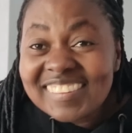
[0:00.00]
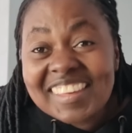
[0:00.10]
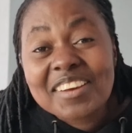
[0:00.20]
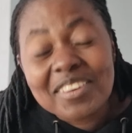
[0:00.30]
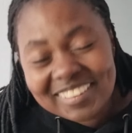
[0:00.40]

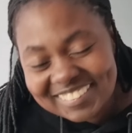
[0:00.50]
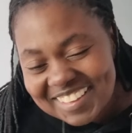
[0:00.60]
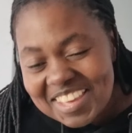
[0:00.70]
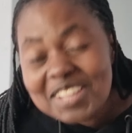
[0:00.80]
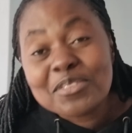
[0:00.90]

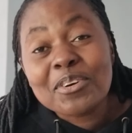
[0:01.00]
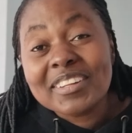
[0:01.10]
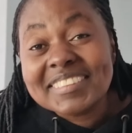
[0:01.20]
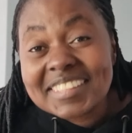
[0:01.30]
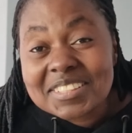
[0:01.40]
It will
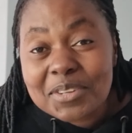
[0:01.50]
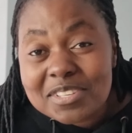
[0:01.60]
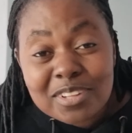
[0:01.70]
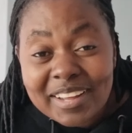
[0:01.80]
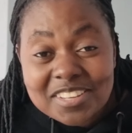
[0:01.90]
continue
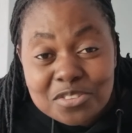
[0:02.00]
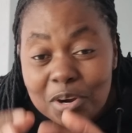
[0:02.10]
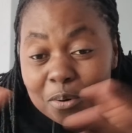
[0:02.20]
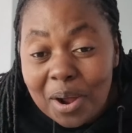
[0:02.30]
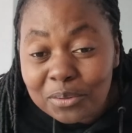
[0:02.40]
as long as
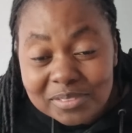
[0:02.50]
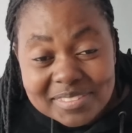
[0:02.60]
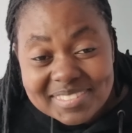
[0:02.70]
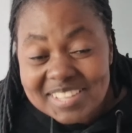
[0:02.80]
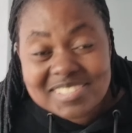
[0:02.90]
you're around
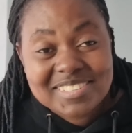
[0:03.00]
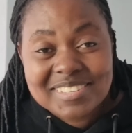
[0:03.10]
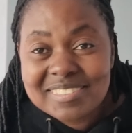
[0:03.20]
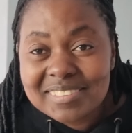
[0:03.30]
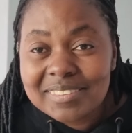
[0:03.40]
such,
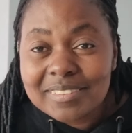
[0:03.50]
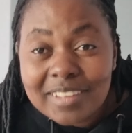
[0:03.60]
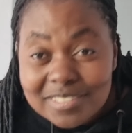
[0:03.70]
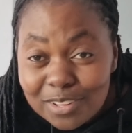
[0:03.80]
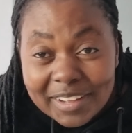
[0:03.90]

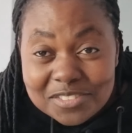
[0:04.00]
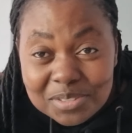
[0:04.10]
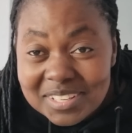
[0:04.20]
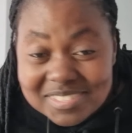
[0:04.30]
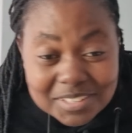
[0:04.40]
as long as
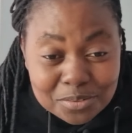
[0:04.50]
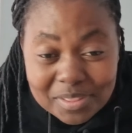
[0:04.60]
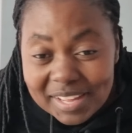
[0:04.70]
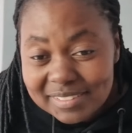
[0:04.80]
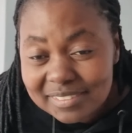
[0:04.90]
you listen to
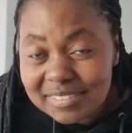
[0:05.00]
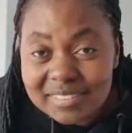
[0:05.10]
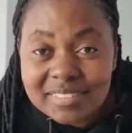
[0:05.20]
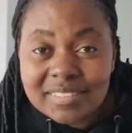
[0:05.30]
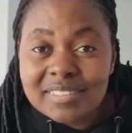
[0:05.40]
that.
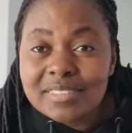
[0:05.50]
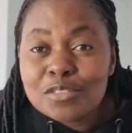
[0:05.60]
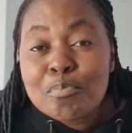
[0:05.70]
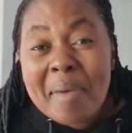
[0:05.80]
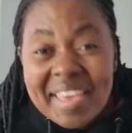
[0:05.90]

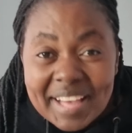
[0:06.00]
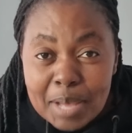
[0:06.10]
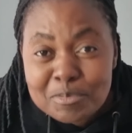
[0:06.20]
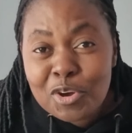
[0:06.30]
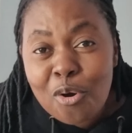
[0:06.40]
Make
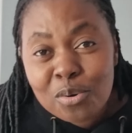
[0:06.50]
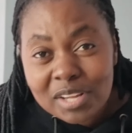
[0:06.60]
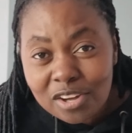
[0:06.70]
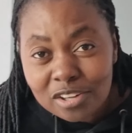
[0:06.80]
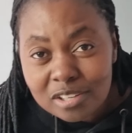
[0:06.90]
up your own
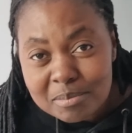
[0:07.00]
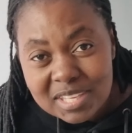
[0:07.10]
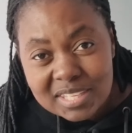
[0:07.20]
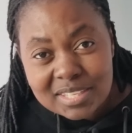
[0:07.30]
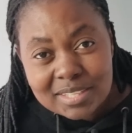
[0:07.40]

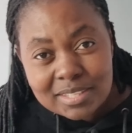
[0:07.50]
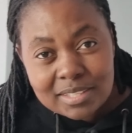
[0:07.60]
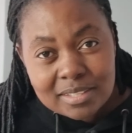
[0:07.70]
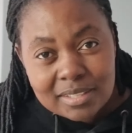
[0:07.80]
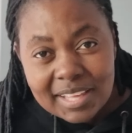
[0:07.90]
economy.
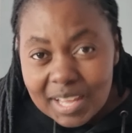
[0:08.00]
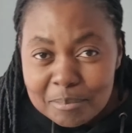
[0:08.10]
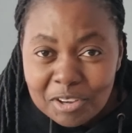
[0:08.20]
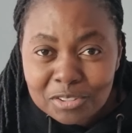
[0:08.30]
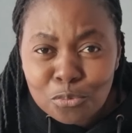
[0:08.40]

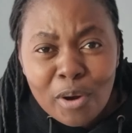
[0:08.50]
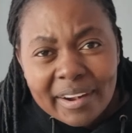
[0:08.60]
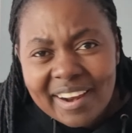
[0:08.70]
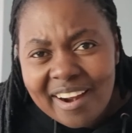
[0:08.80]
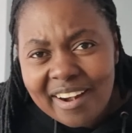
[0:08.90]
Come on,
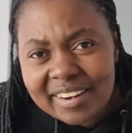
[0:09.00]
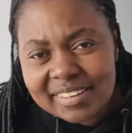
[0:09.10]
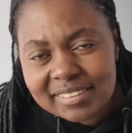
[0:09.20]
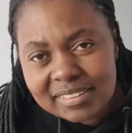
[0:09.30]
work hard.